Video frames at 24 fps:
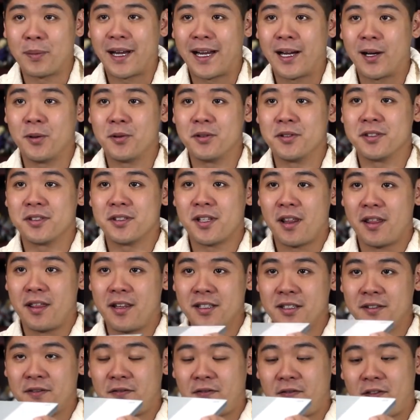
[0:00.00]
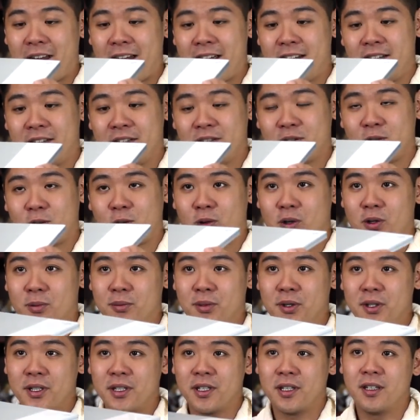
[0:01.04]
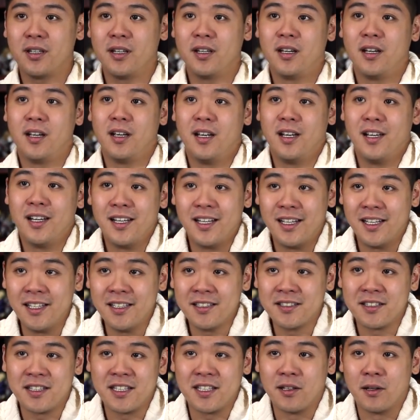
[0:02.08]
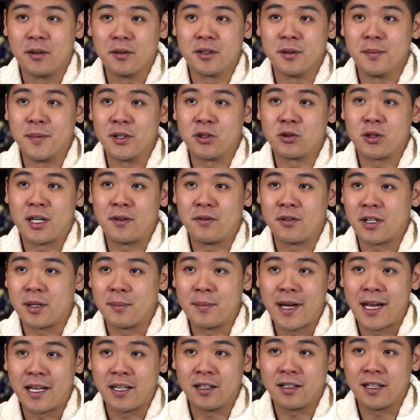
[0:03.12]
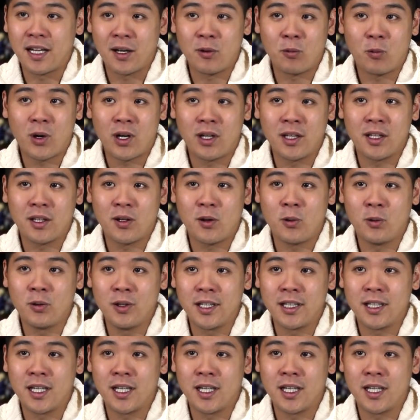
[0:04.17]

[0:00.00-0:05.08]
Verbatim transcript: pounds, this fanless Chromebook is the ultimate travel companion, and while it only